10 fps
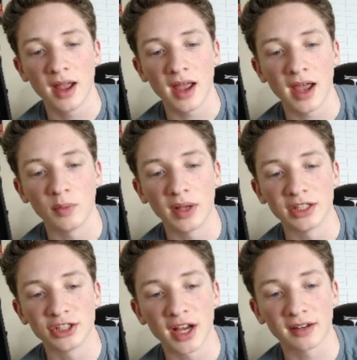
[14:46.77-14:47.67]
and we
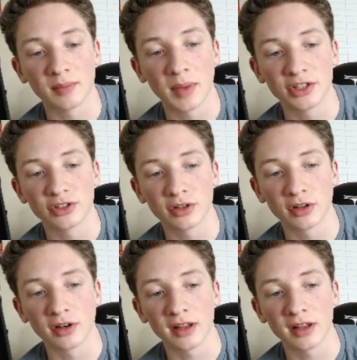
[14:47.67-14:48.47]
can check to make sure